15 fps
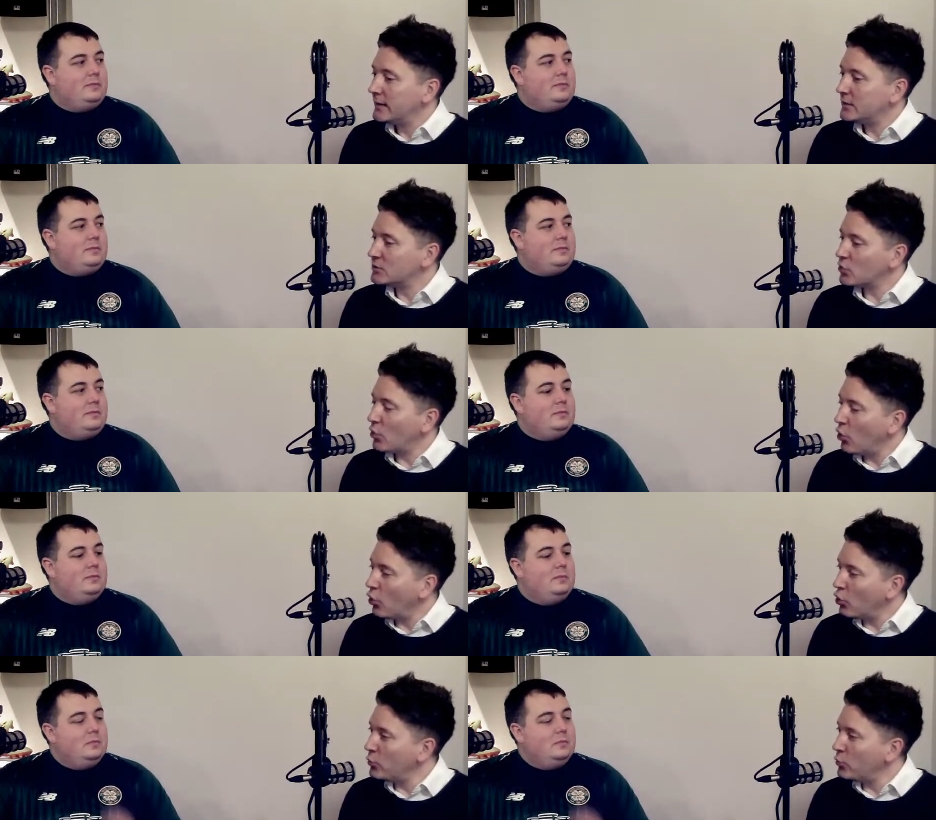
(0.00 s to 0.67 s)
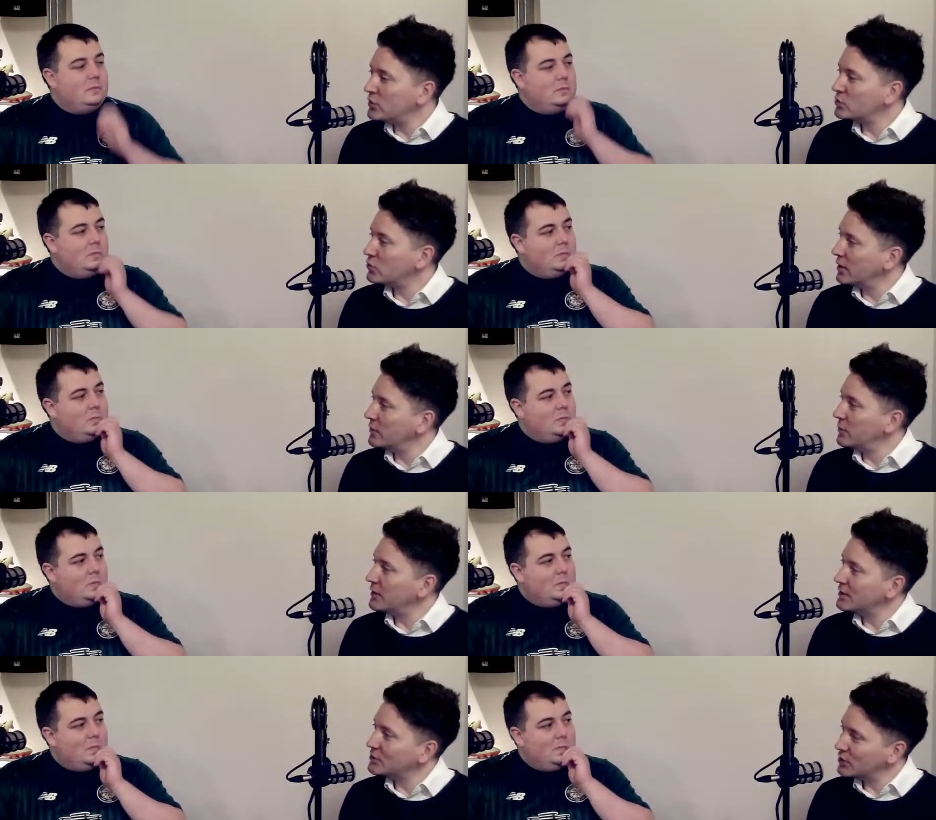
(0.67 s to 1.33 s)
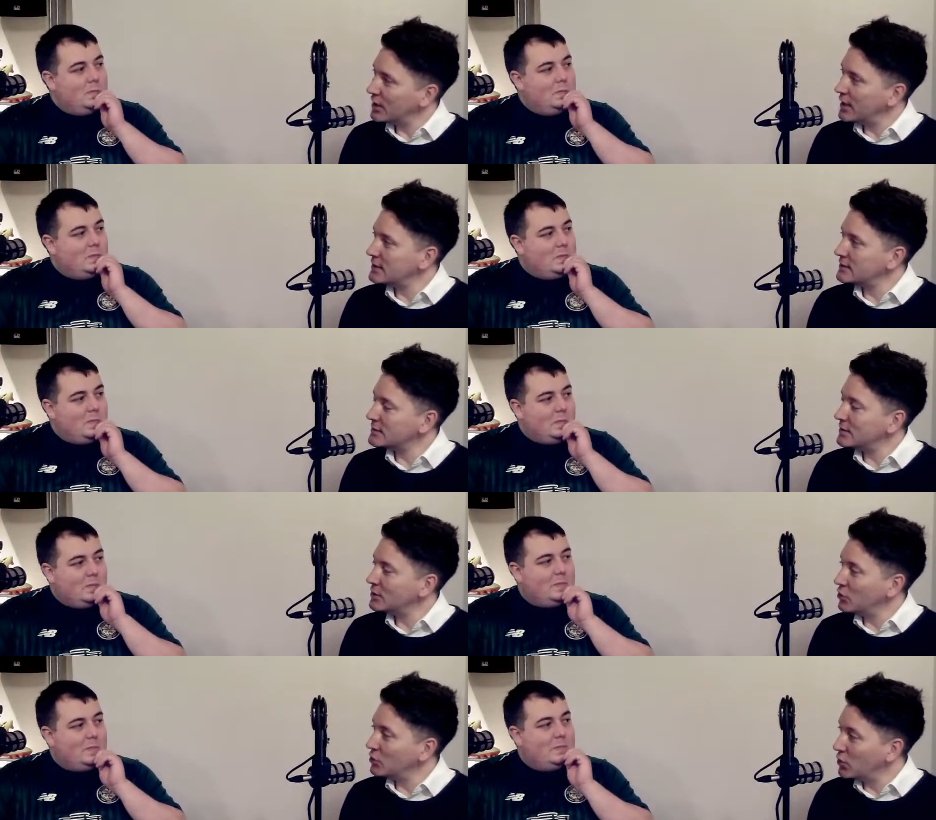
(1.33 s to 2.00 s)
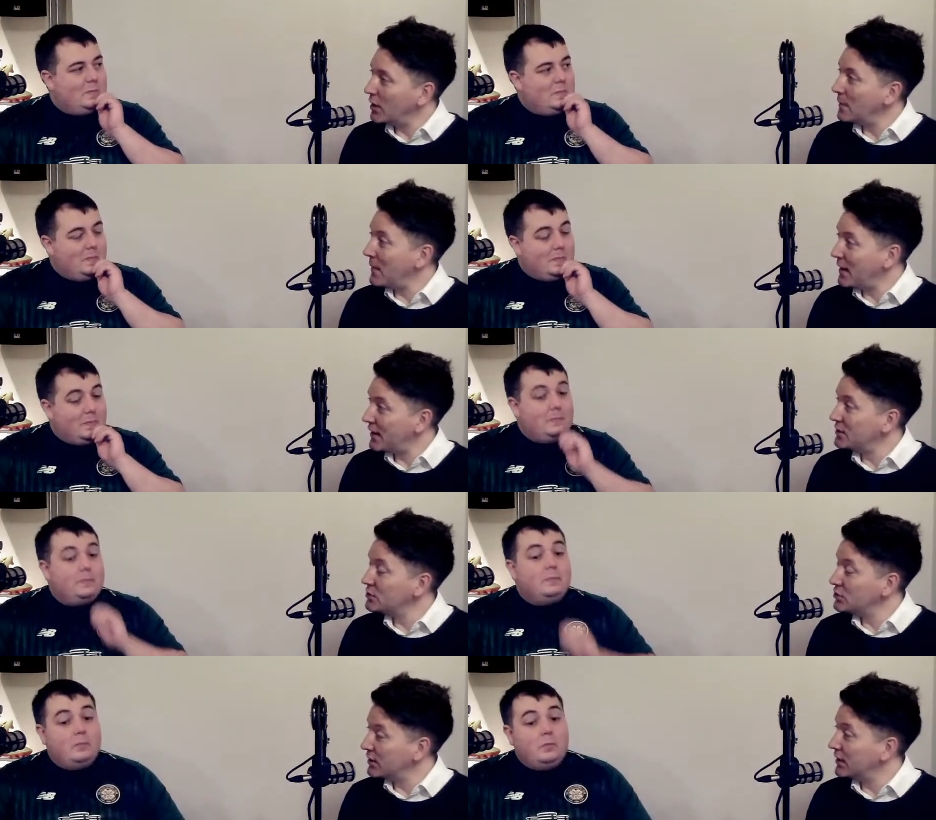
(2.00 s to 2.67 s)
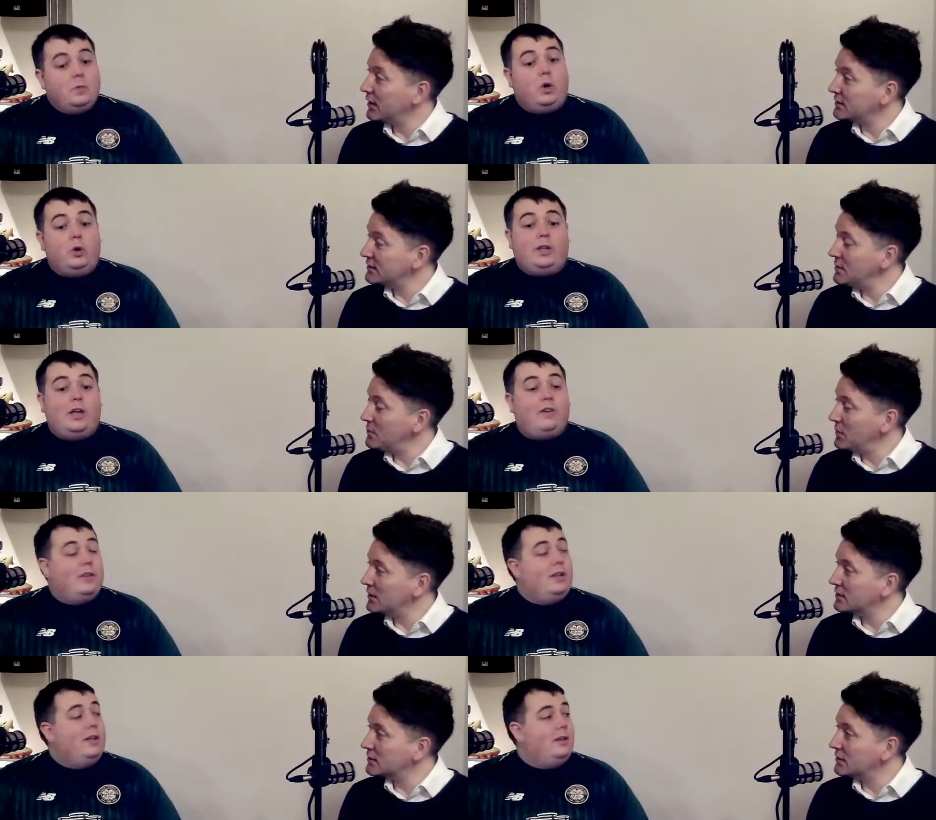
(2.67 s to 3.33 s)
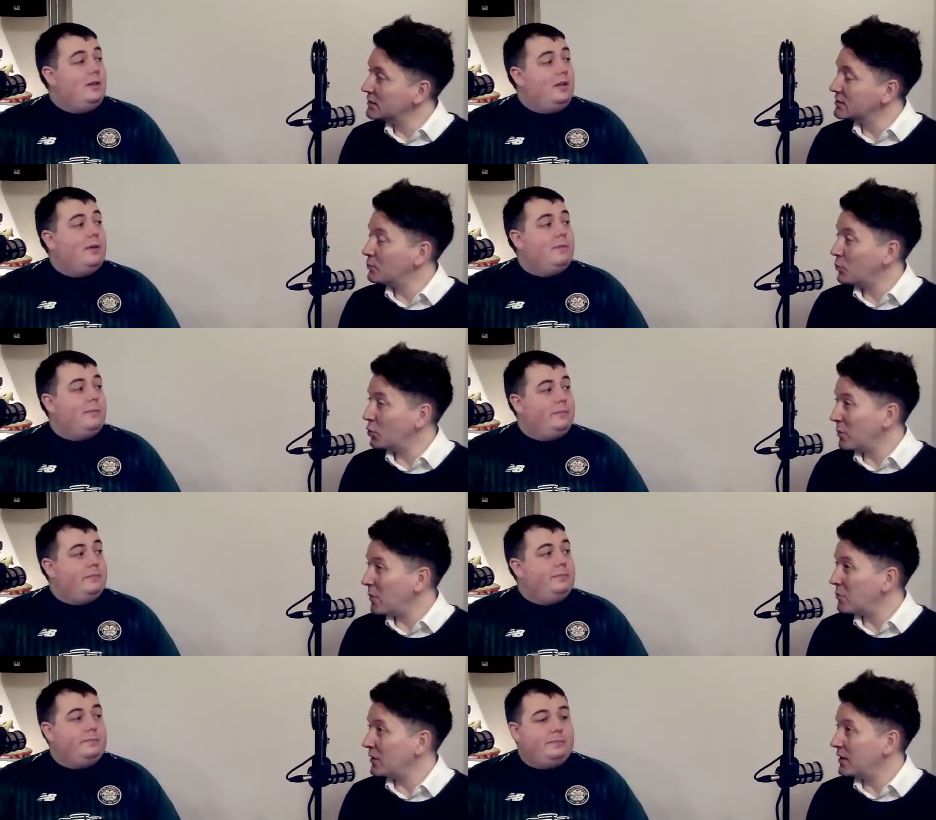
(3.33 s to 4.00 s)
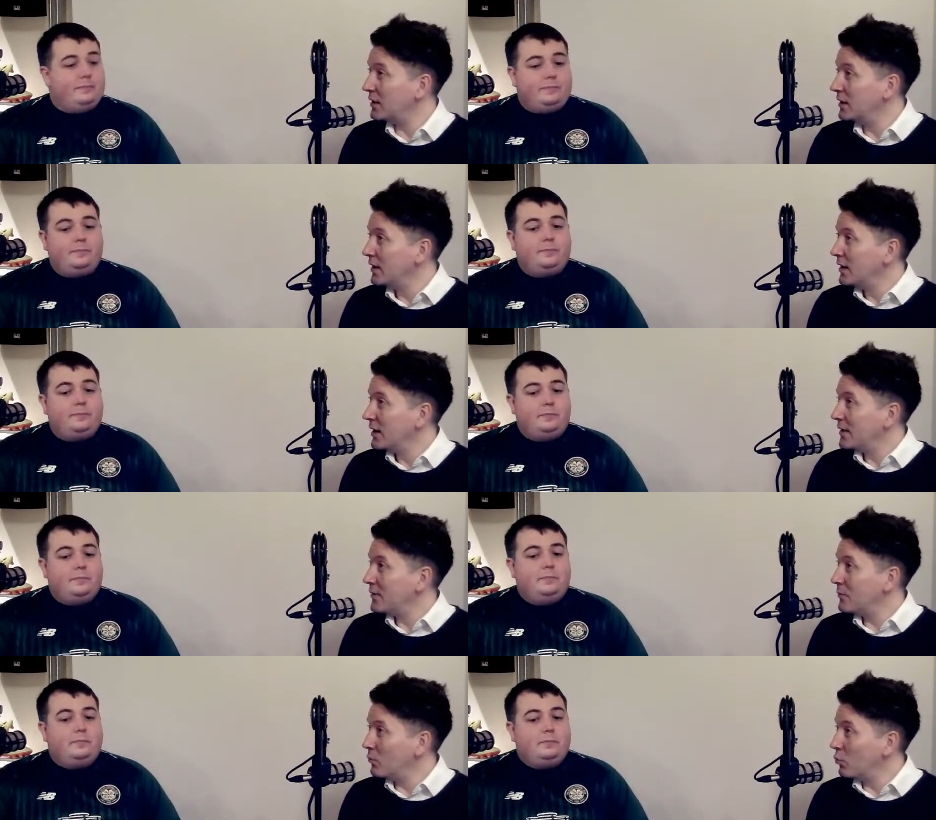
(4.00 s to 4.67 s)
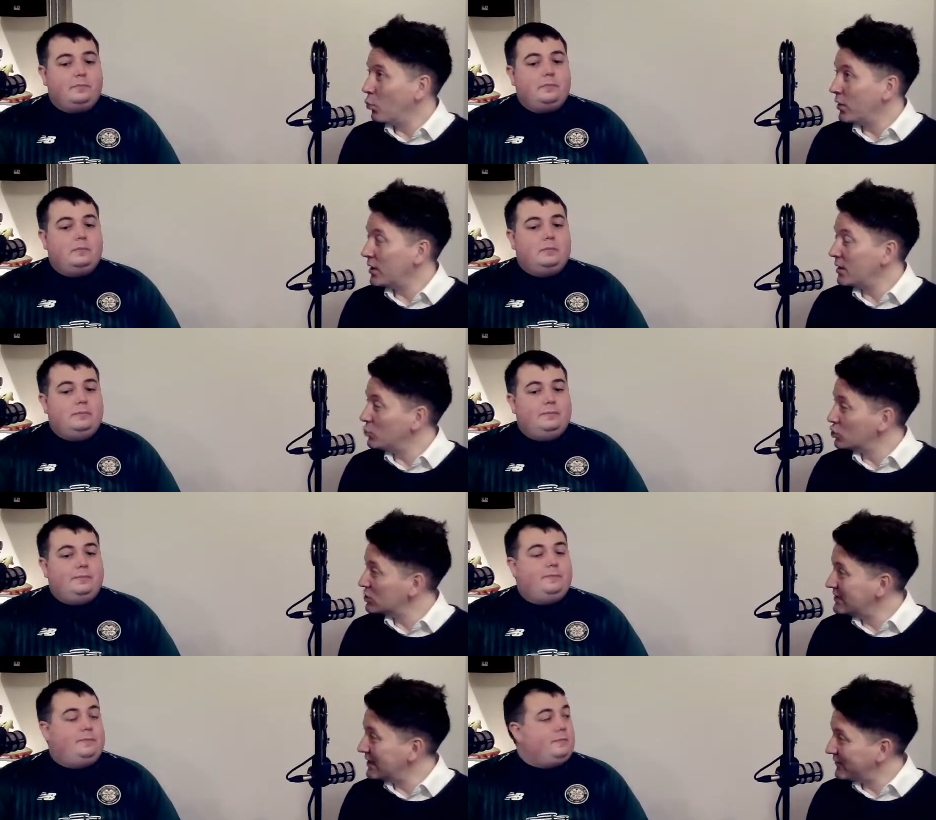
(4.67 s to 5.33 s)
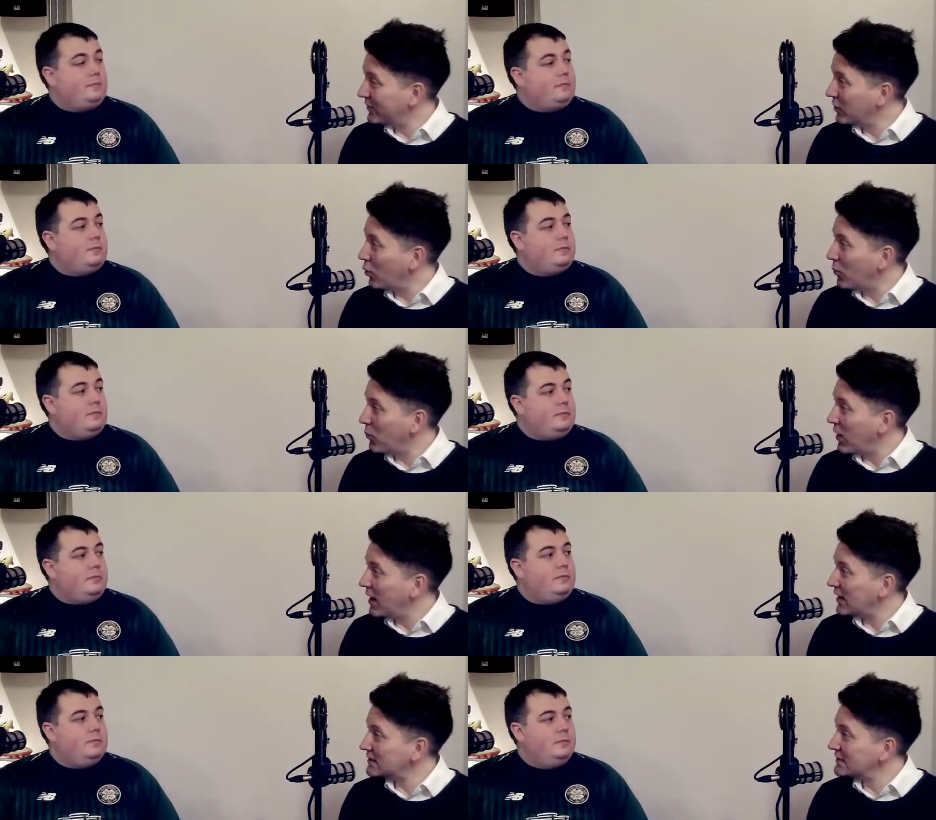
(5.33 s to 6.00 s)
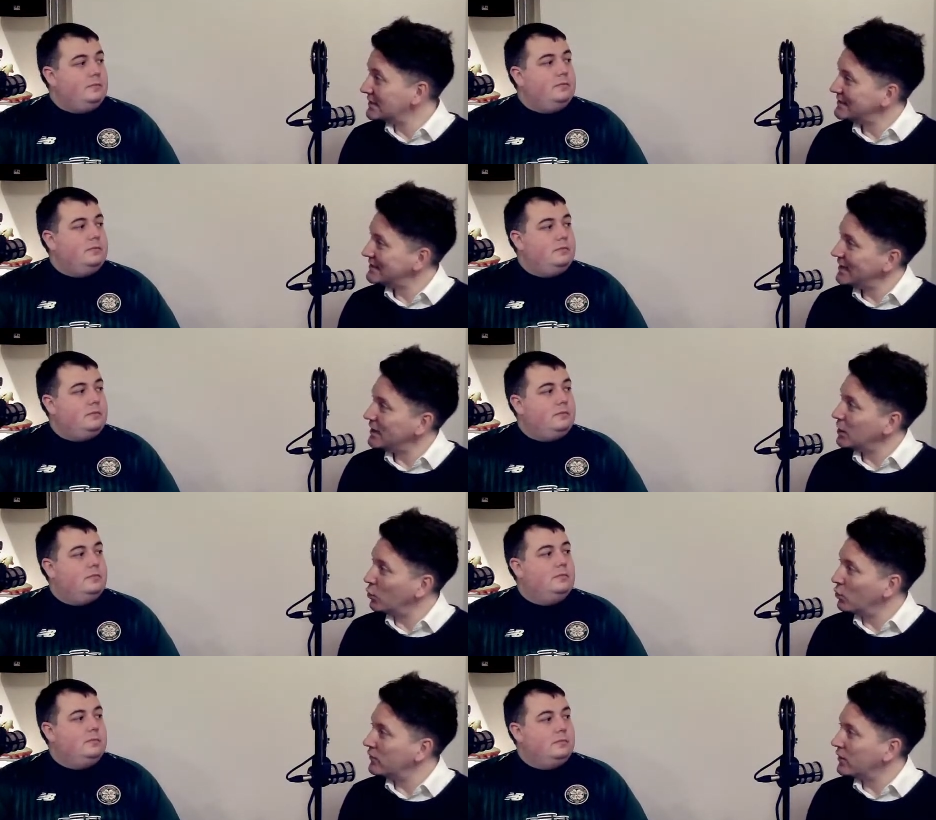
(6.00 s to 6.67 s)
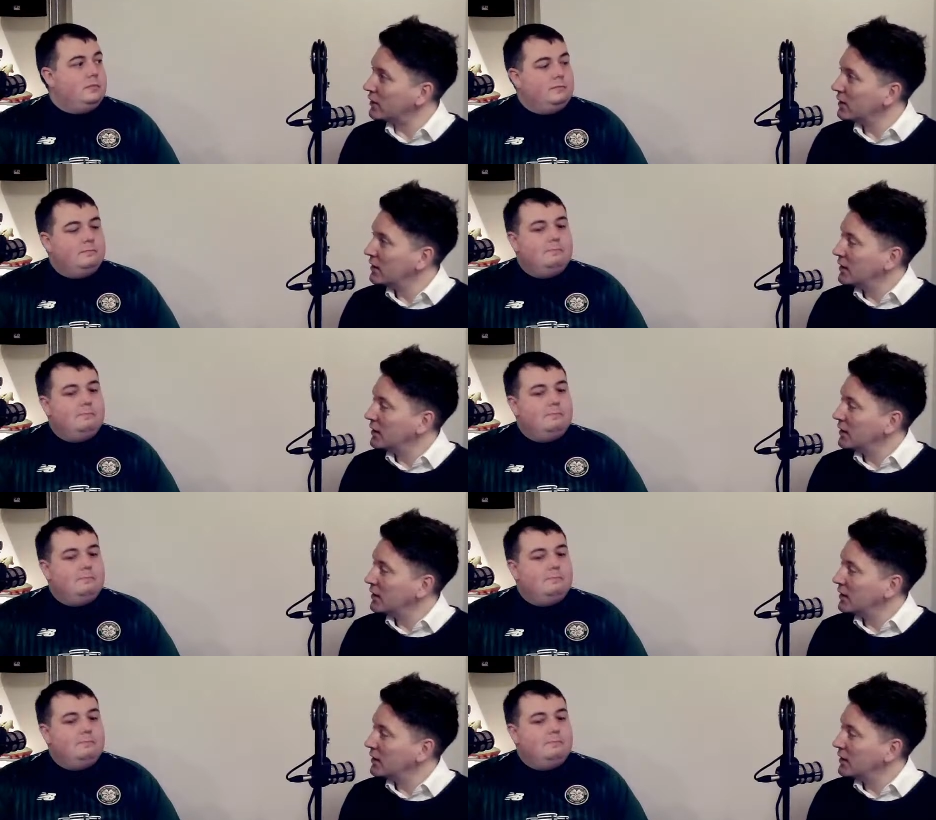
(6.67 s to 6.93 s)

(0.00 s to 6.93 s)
Speaker 1: there's always going to be the chance that you're going to manage your ex Oh, and it's probably one of the most difficult parts is taking over.